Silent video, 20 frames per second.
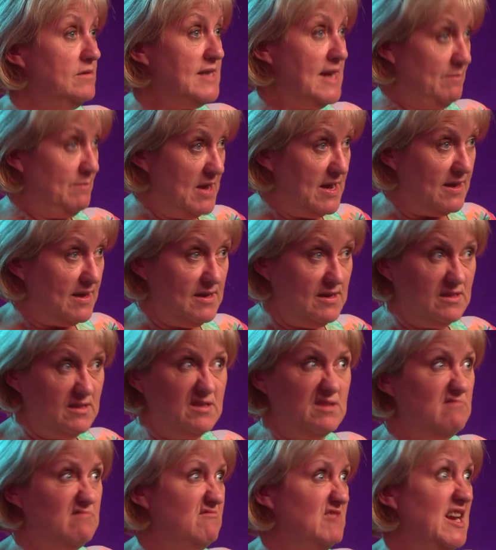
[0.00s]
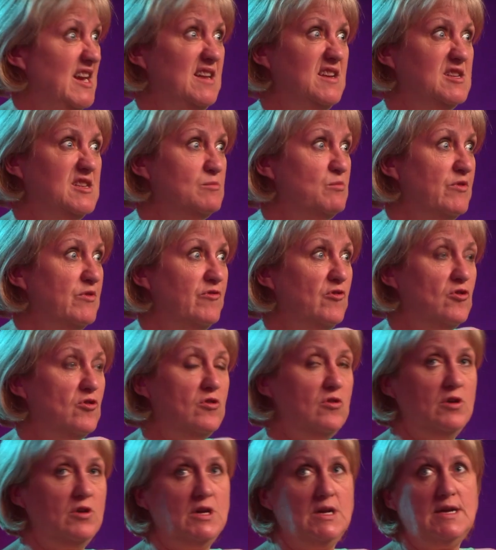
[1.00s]
Dame Yankees 10 years
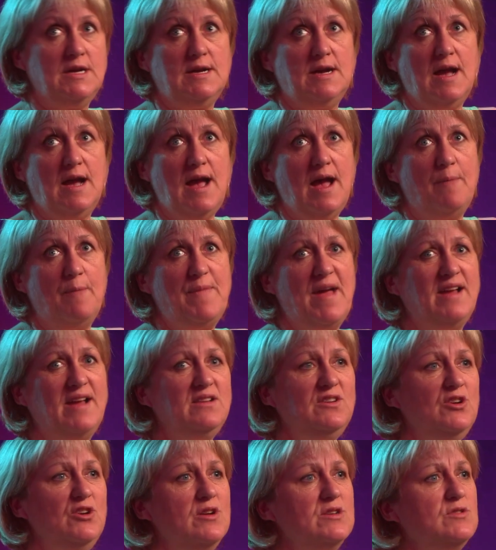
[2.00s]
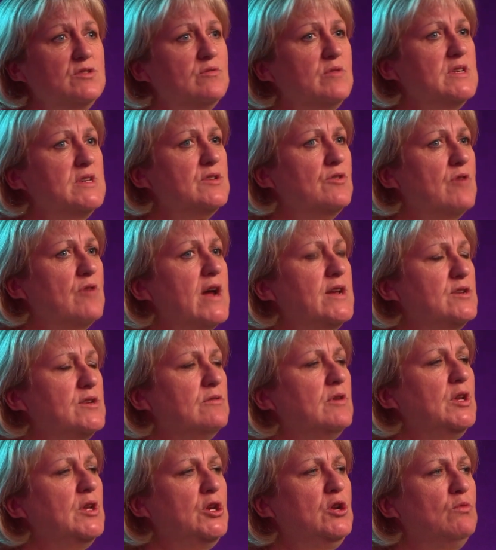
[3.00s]
before. And, you know, it's always great
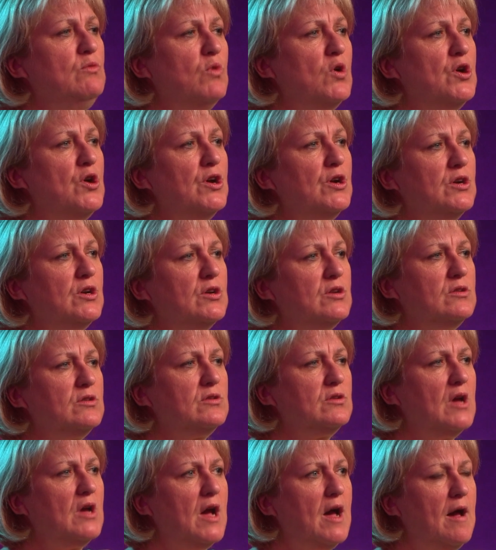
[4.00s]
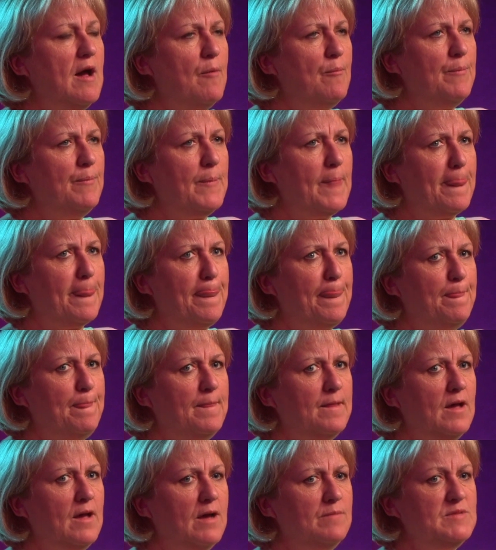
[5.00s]
doing new work.
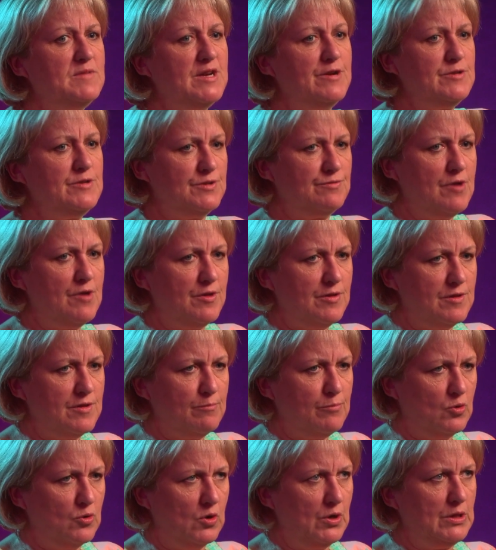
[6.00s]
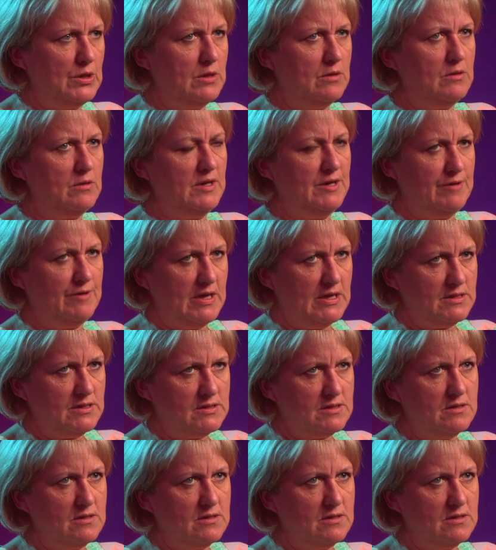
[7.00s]
Terence wrote the book and the lyrics.